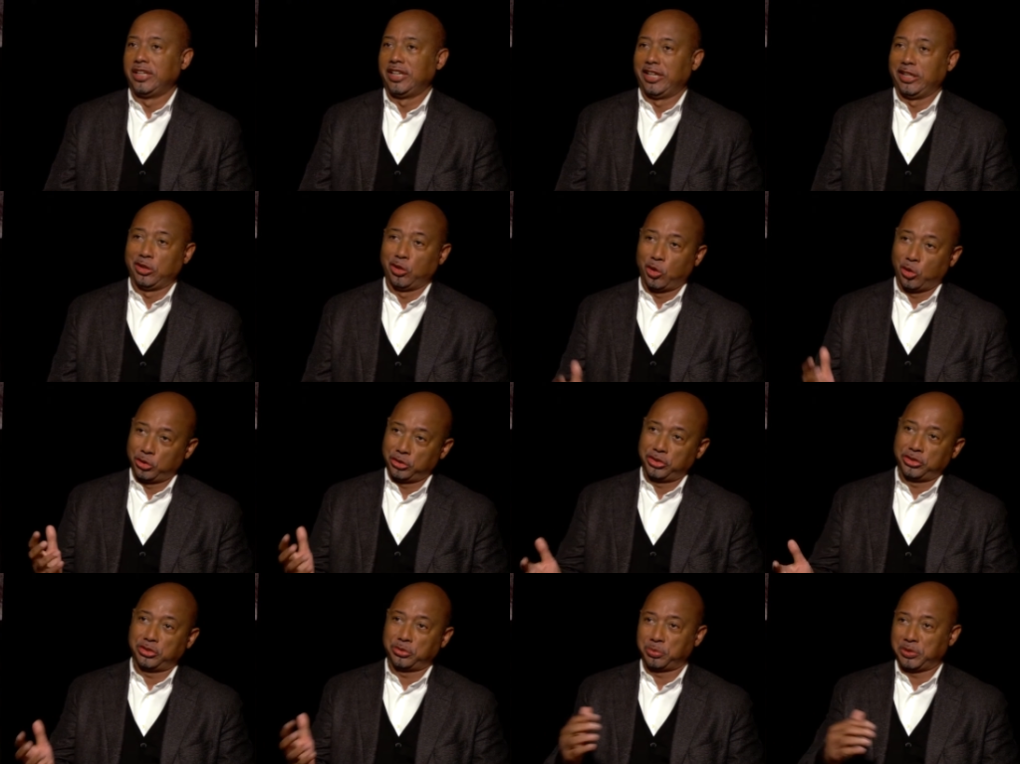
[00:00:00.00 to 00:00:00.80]
and
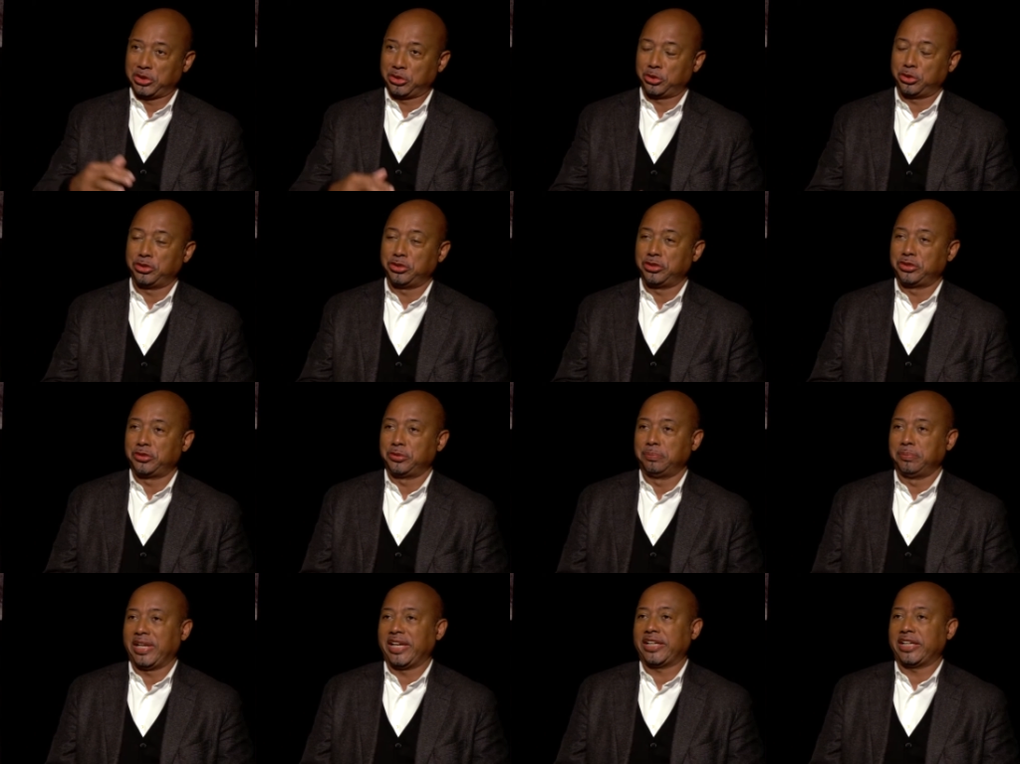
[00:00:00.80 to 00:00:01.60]
others we turned to
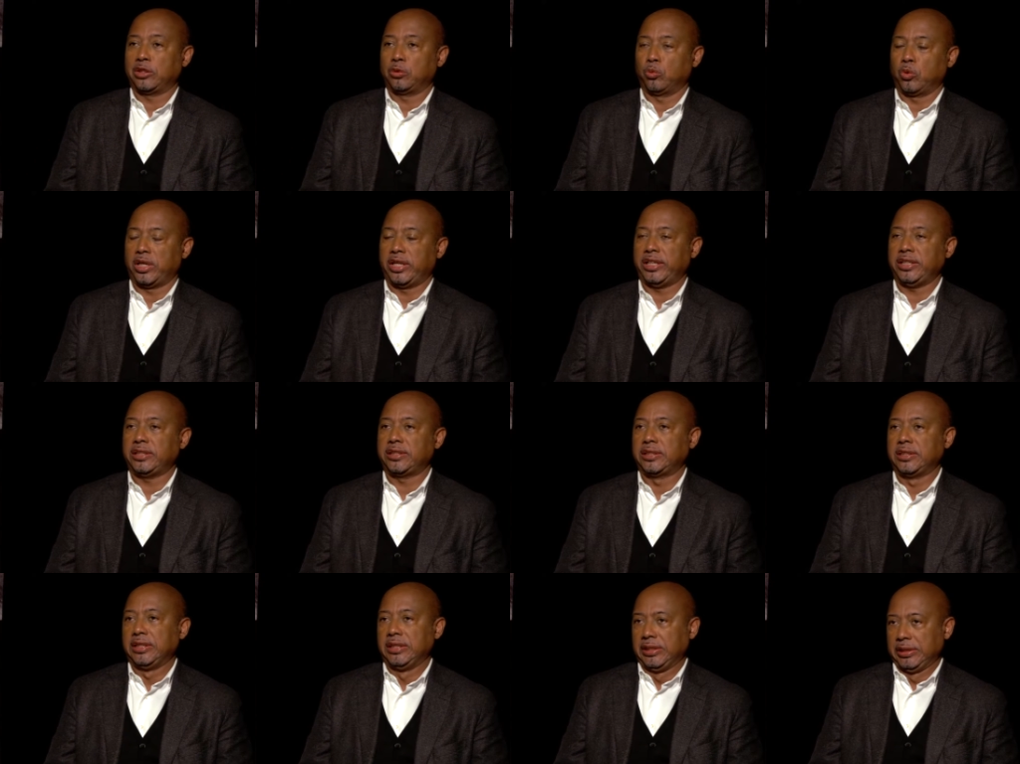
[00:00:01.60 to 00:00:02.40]
black and
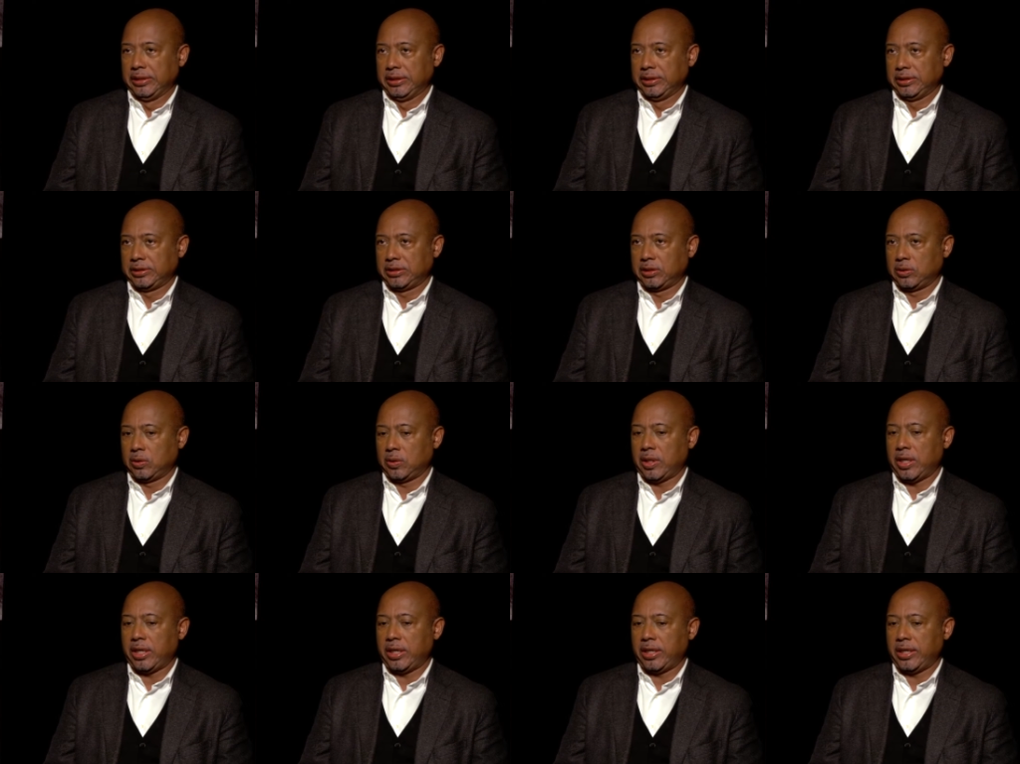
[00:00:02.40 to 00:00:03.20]
white so
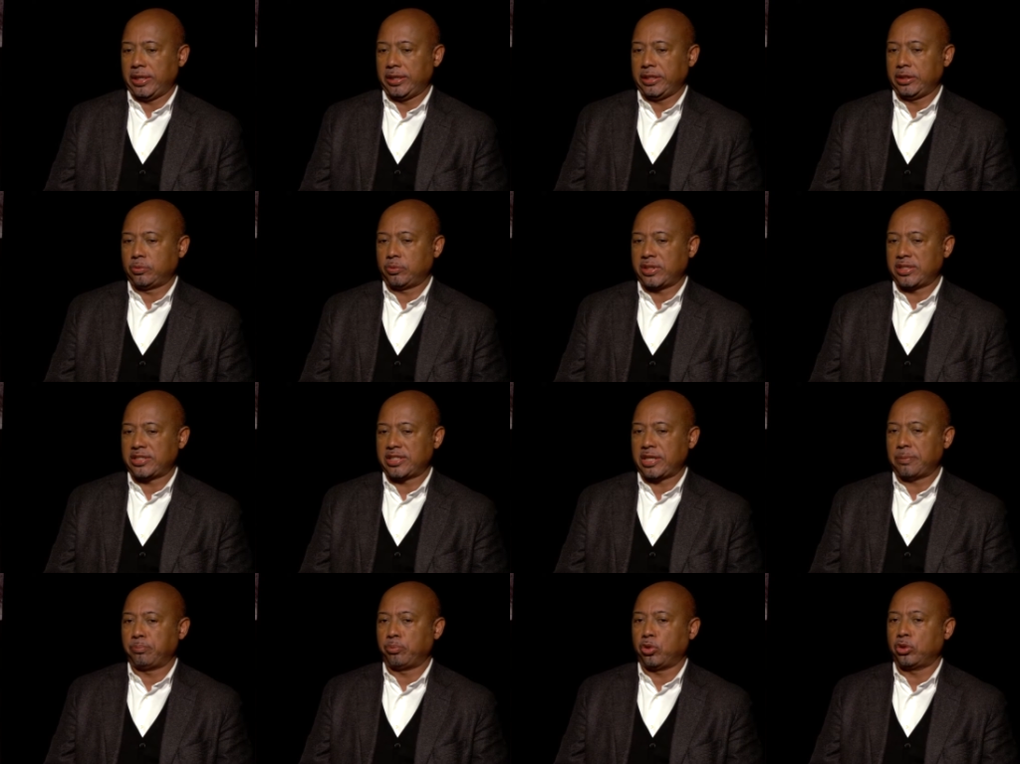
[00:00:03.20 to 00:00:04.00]
uh, it was
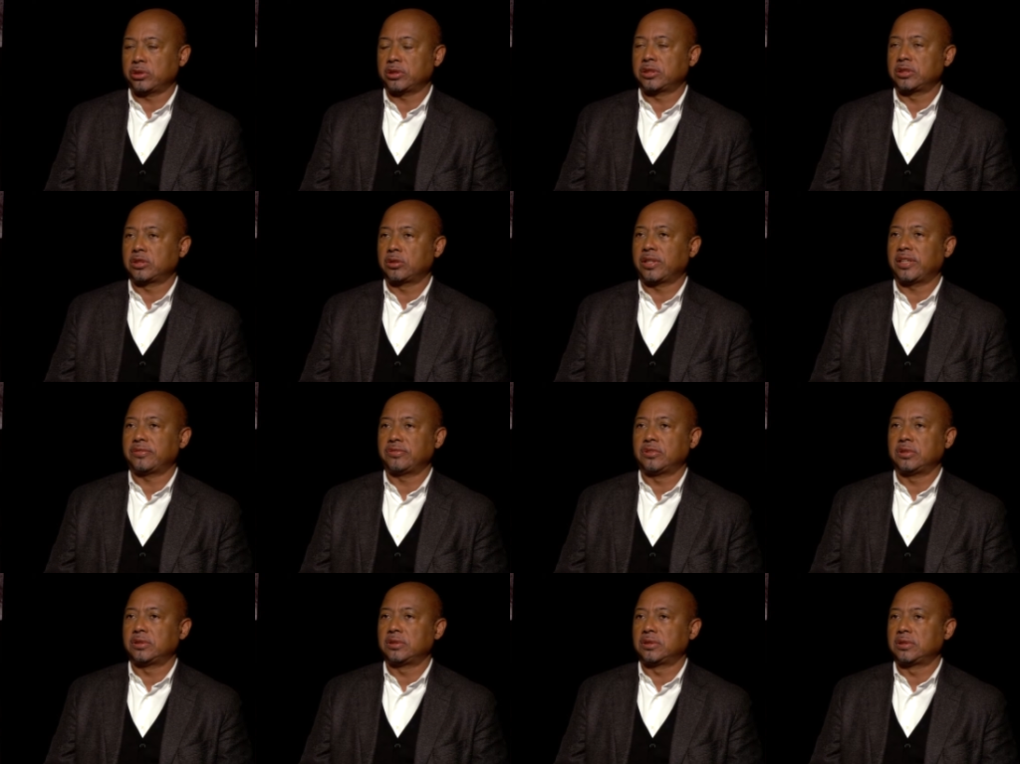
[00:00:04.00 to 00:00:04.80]
important to
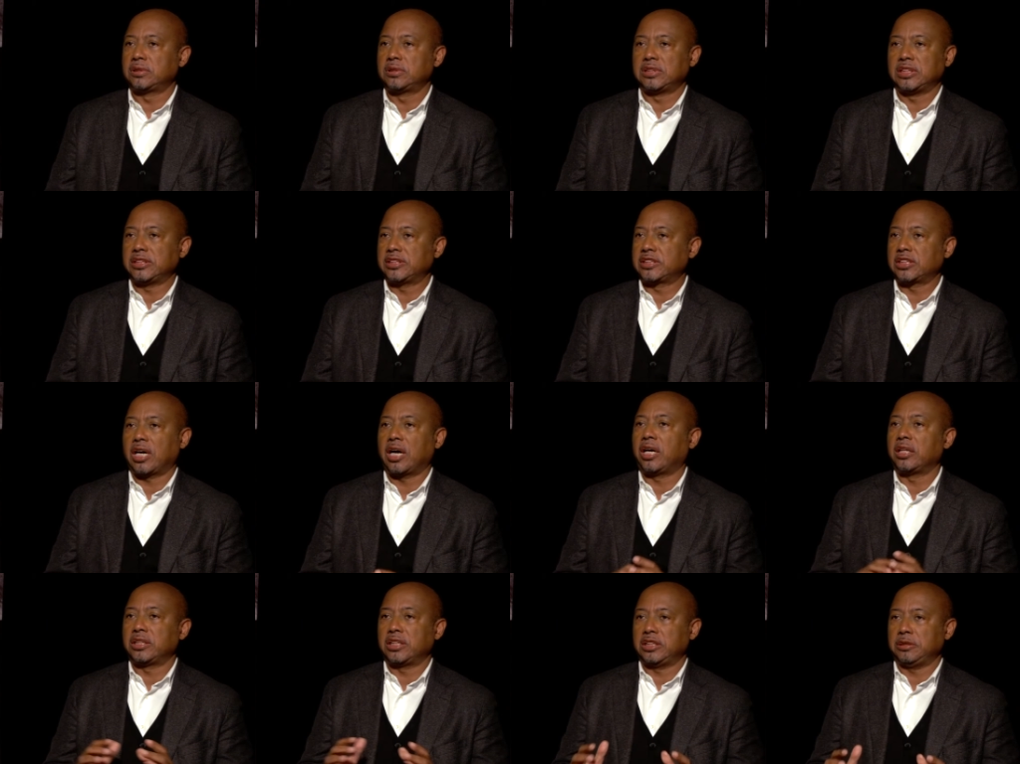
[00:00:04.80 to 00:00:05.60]
have the, this
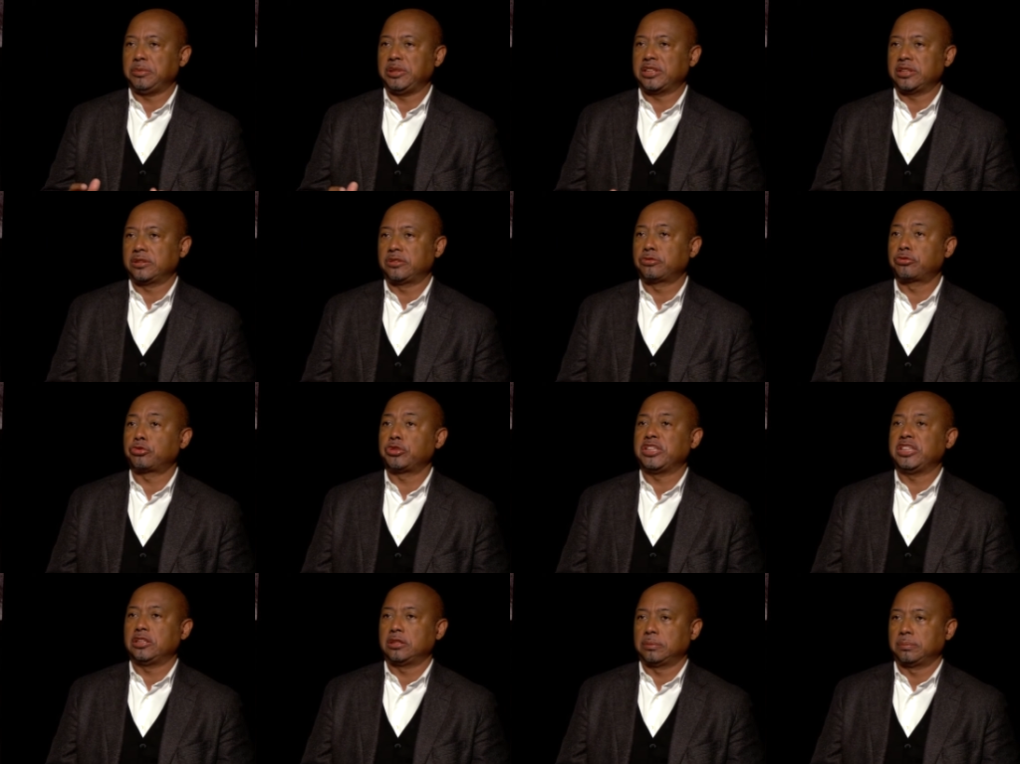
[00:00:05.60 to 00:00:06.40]
unlimited
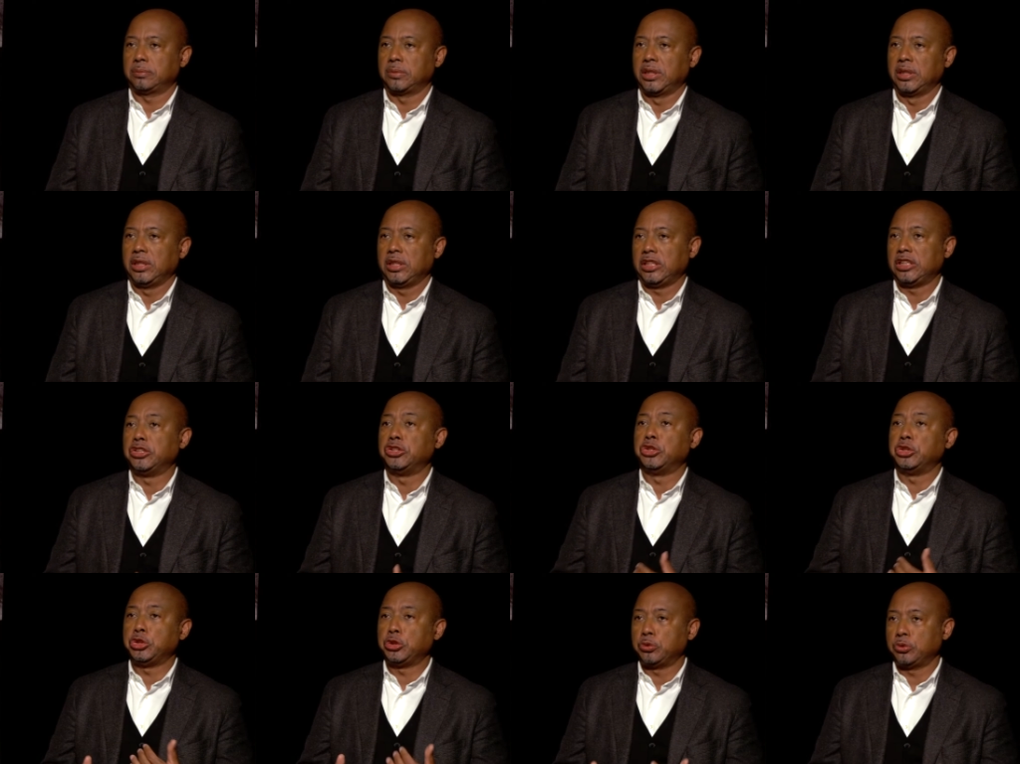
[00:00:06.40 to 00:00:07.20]
freedom in
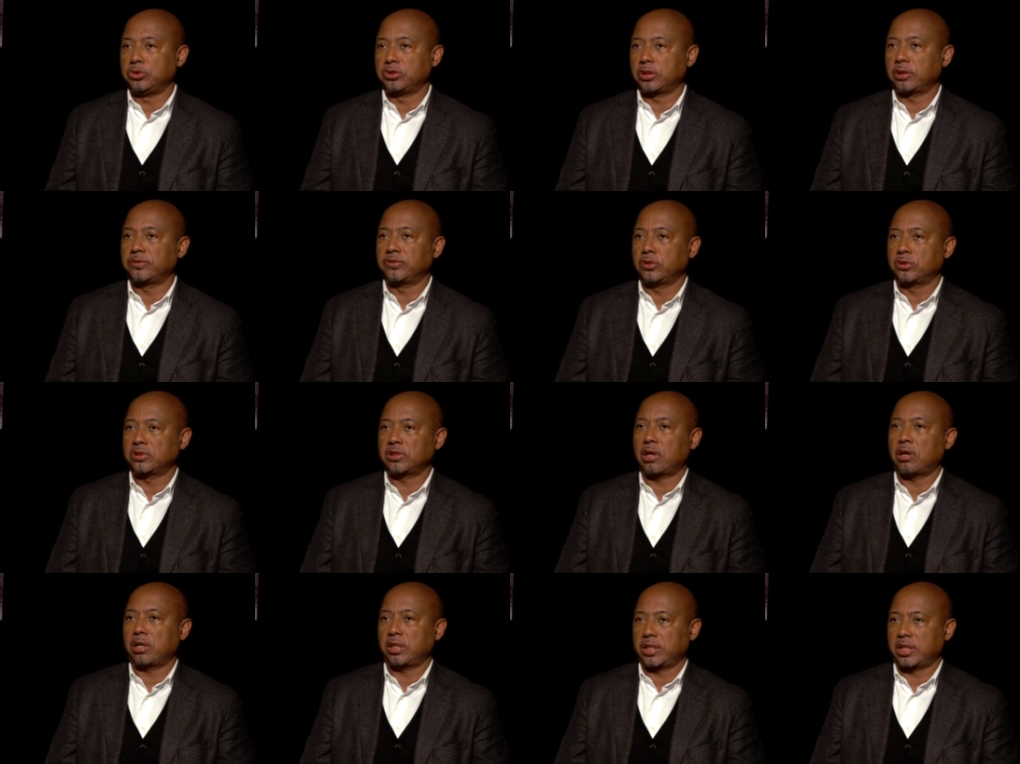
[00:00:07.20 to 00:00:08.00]
the use of those
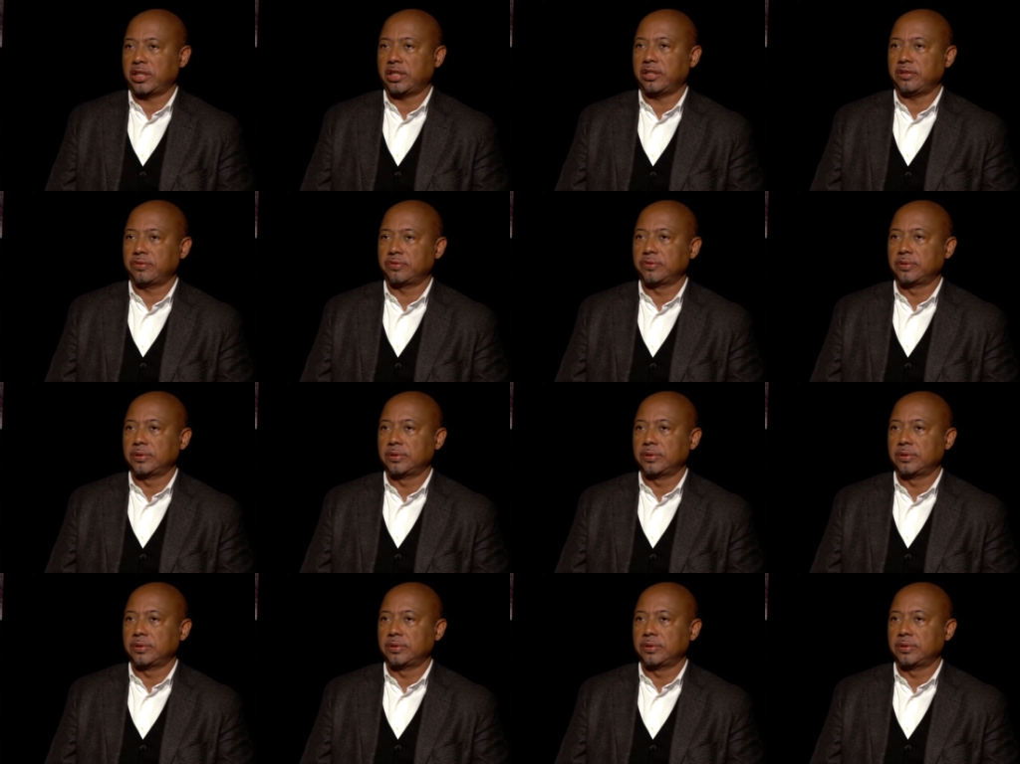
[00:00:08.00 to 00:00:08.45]
archives.